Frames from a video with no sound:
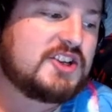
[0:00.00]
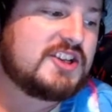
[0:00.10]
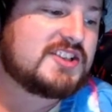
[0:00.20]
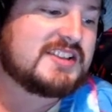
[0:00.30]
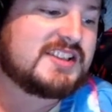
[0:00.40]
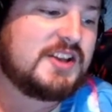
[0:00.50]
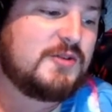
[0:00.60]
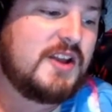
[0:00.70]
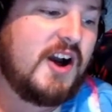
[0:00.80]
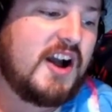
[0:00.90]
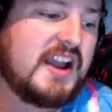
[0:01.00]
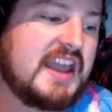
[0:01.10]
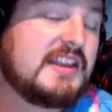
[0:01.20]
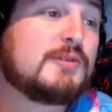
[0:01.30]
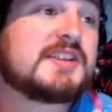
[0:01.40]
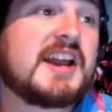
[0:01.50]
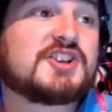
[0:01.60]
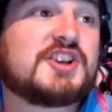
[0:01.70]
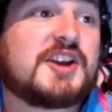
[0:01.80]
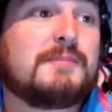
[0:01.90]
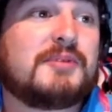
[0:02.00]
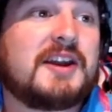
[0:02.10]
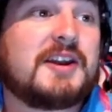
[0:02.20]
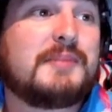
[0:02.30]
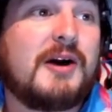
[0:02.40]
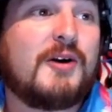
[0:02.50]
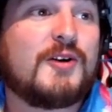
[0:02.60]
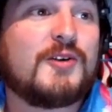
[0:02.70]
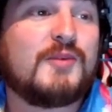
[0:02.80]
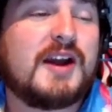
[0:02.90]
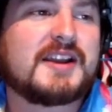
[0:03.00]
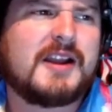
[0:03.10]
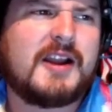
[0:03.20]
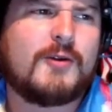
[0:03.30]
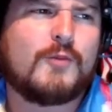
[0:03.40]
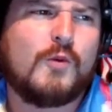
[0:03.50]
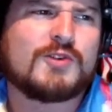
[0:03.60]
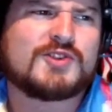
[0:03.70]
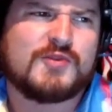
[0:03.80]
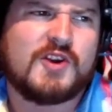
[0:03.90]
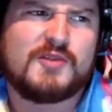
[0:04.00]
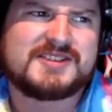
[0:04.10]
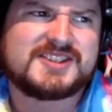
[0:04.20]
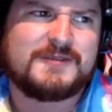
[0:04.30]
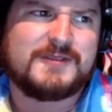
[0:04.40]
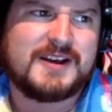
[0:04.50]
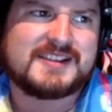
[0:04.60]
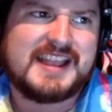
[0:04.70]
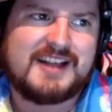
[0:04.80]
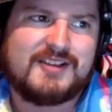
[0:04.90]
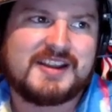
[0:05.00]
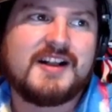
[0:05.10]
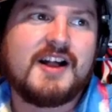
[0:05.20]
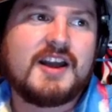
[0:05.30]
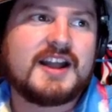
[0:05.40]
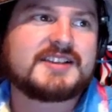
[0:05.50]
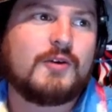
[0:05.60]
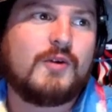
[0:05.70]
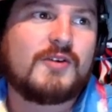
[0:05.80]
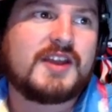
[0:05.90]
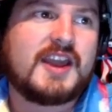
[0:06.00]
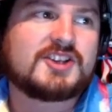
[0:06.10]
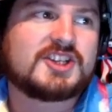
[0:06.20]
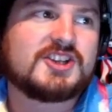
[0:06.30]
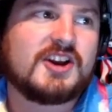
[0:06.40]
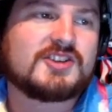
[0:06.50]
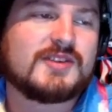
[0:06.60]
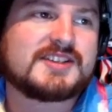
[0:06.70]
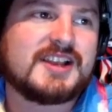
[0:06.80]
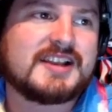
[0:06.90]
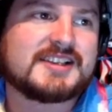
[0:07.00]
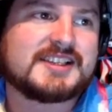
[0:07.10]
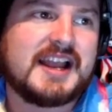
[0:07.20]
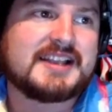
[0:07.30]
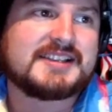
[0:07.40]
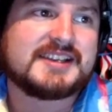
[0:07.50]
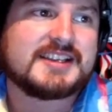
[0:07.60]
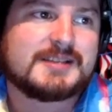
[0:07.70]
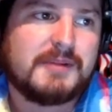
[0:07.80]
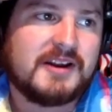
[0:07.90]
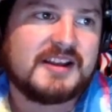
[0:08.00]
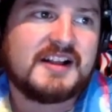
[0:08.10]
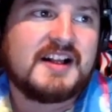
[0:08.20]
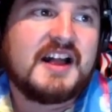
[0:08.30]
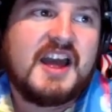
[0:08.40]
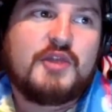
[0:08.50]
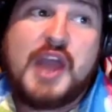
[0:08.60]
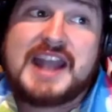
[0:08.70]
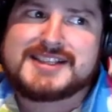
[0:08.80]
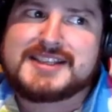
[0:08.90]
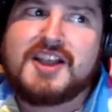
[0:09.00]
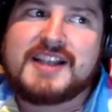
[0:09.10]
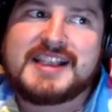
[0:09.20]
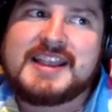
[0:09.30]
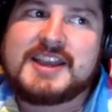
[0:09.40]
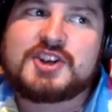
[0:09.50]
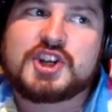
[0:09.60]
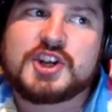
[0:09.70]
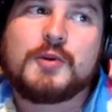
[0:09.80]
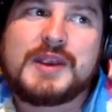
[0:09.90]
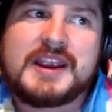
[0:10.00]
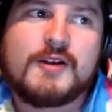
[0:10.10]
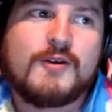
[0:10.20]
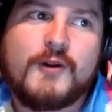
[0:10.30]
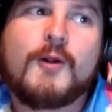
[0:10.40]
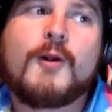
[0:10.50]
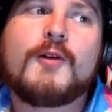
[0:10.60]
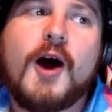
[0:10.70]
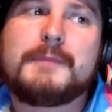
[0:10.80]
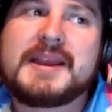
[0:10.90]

she's, like, too young. And there was actually a complaint about her, like, her wardrobe and stuff like that. Like, it's like, well, okay, she's not dressed like a scientist, but that's not the issue here of her not